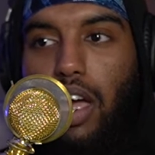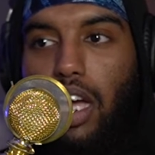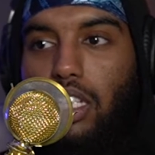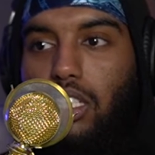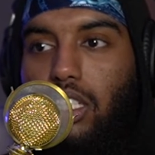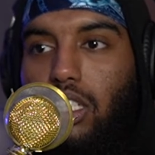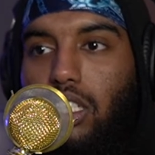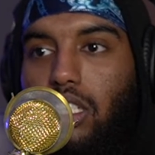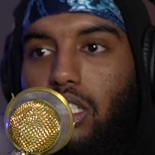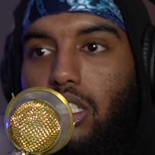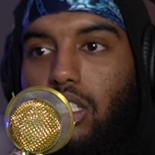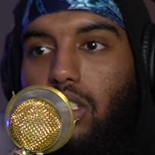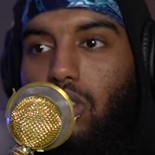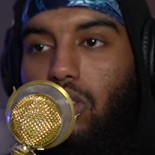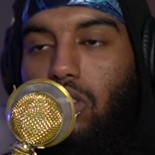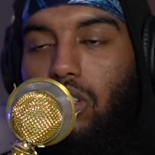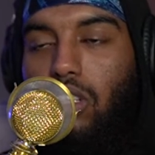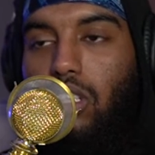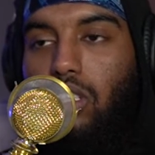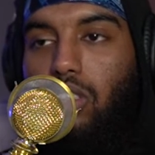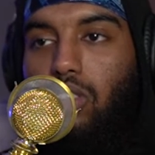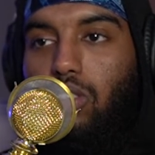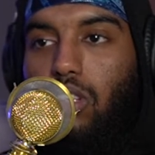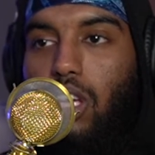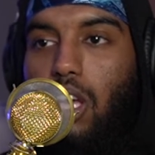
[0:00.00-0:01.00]

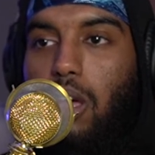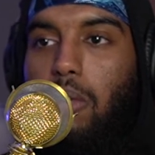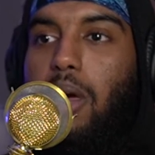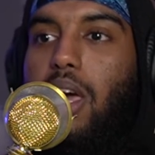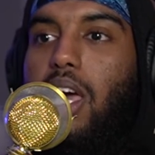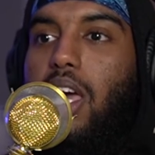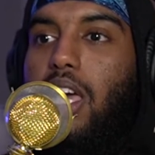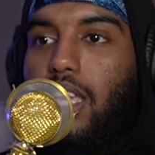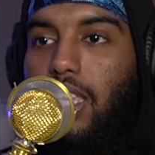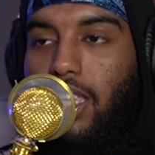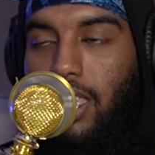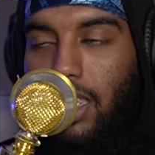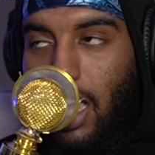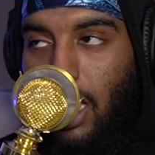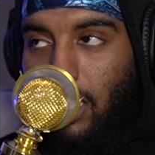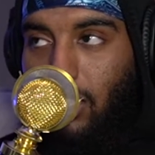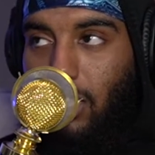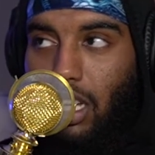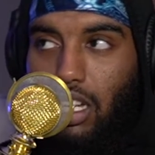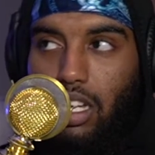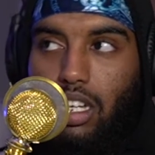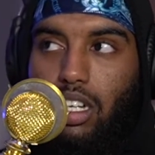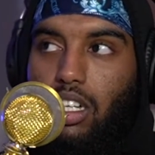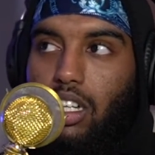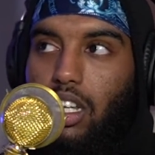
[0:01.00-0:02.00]
fashionista on Instagram,
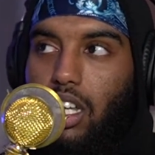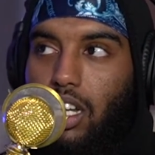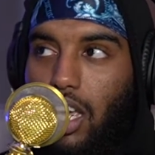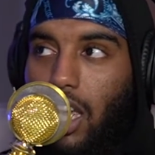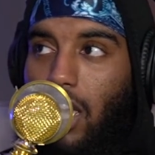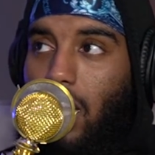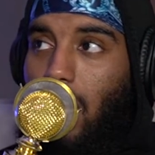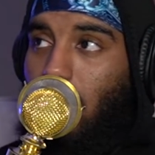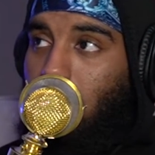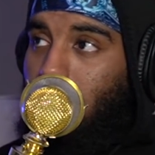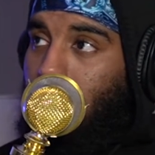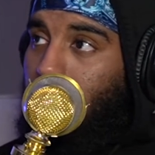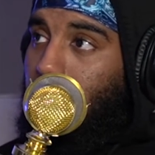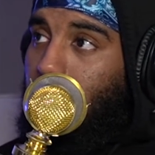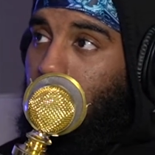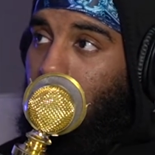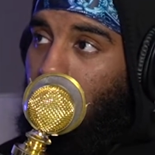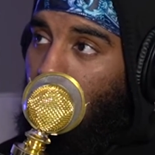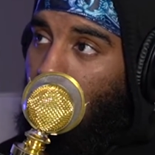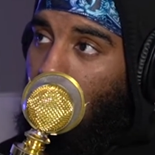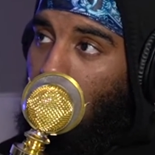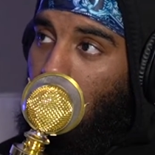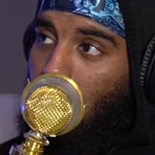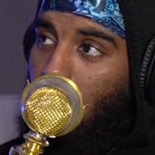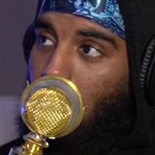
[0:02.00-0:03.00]
yes, I could have done it, and I
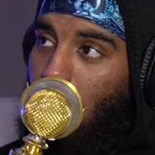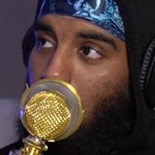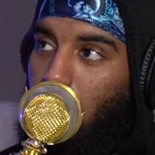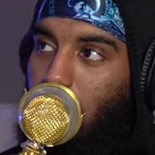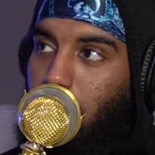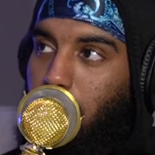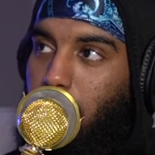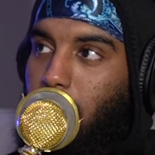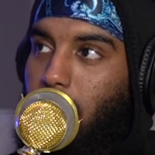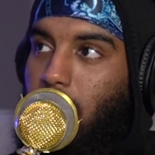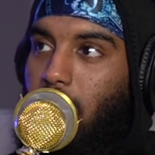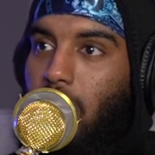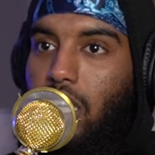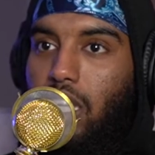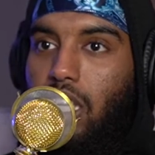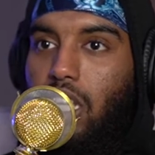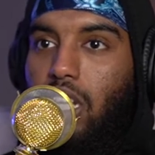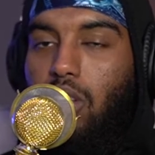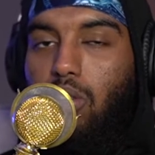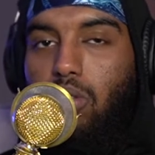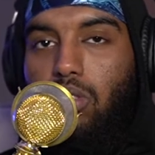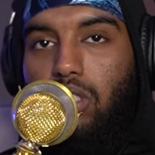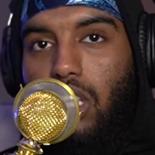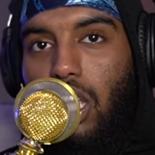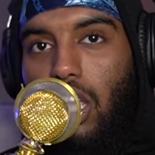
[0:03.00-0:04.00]
still can't. But
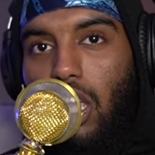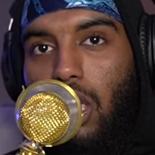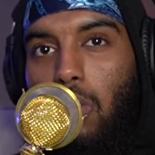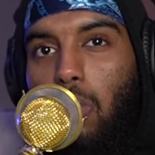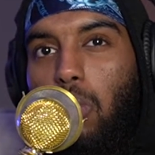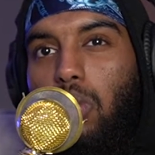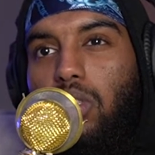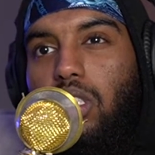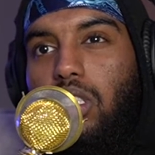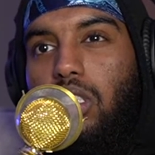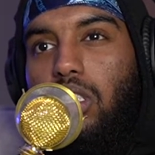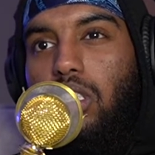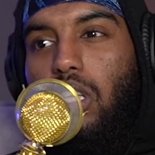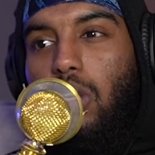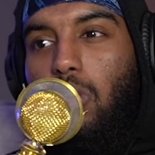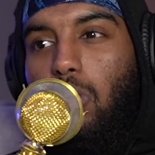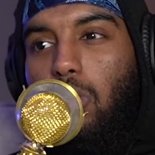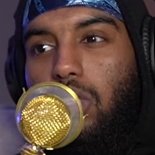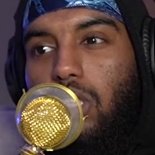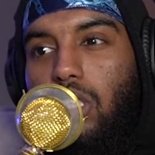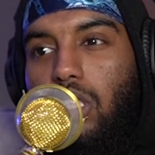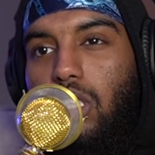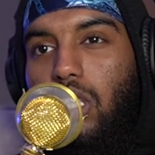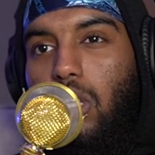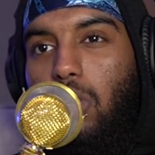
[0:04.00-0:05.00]
it was like it
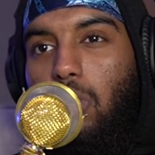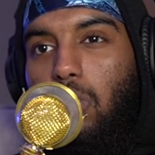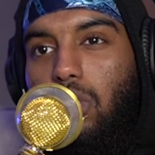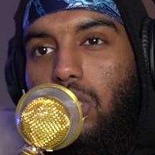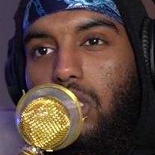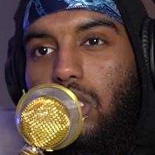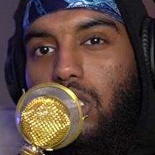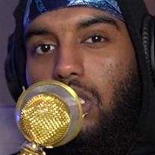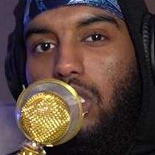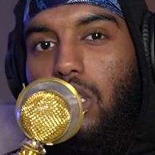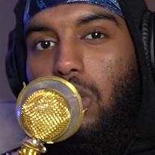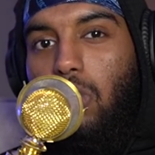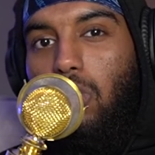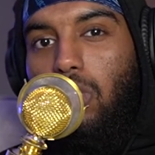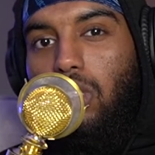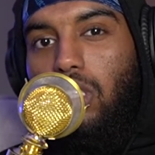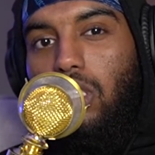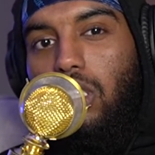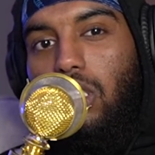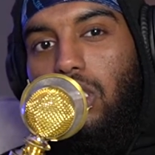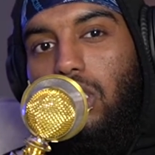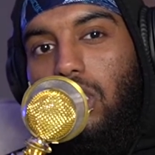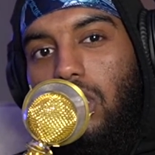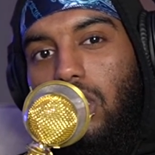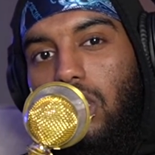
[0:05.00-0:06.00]
wasn't
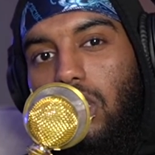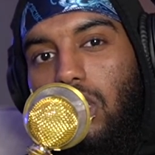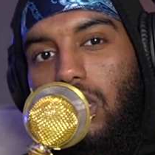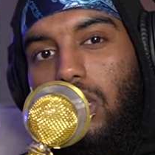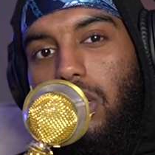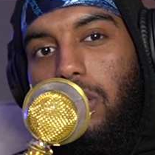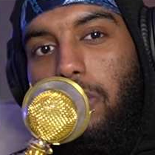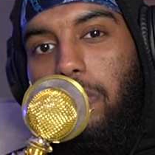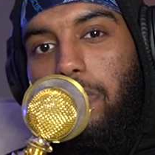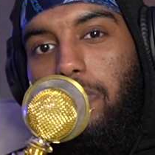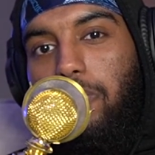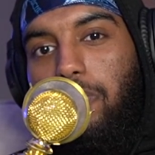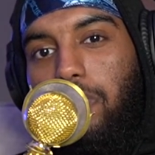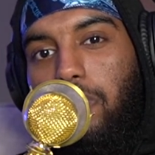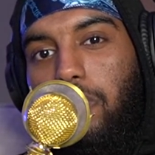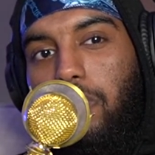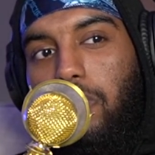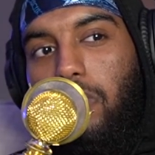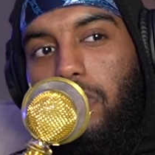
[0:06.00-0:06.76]
the